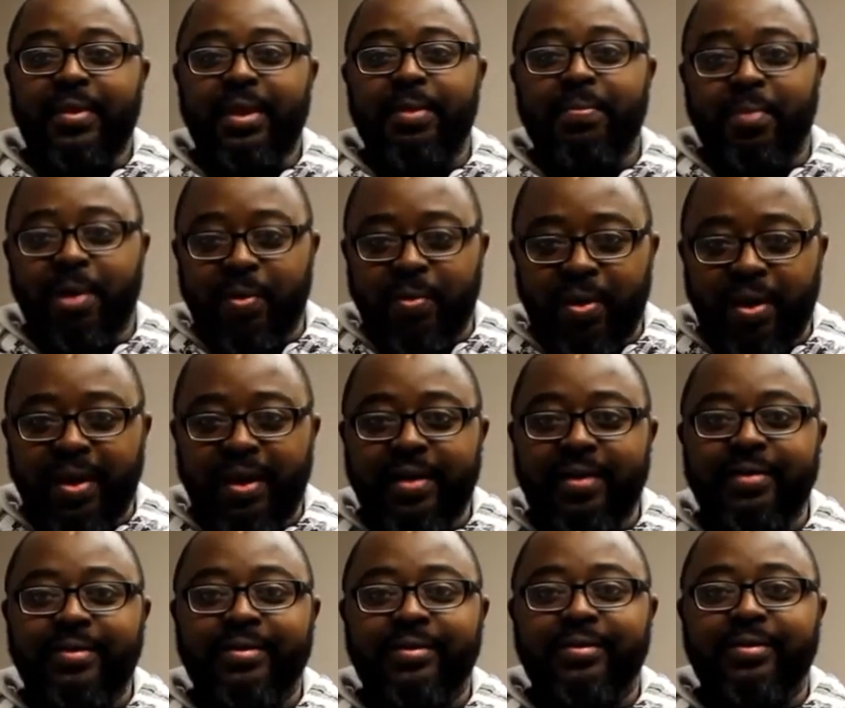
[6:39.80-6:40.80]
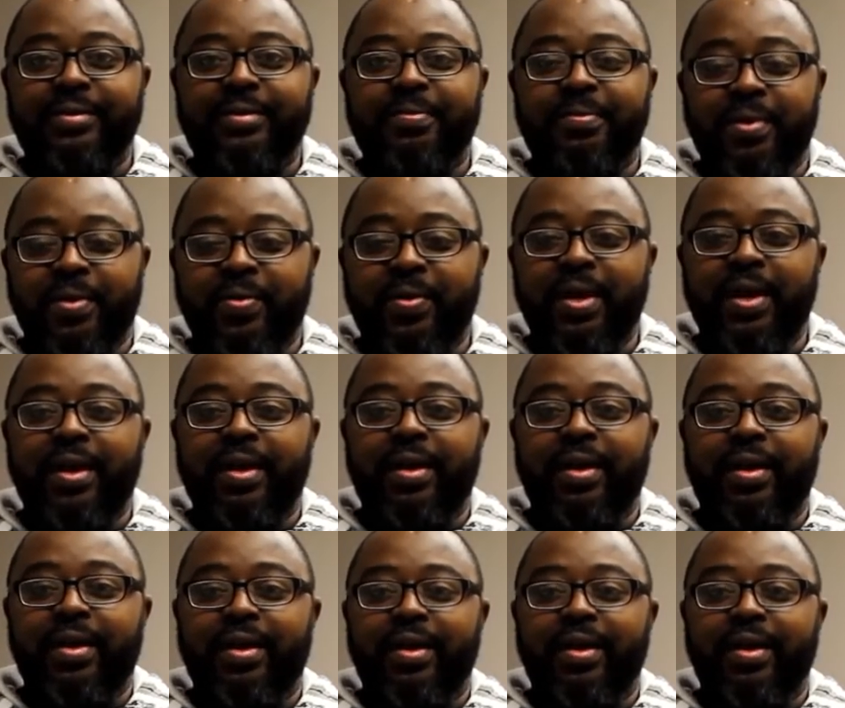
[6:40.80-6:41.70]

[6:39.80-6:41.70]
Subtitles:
Mangwanani, mangwanani.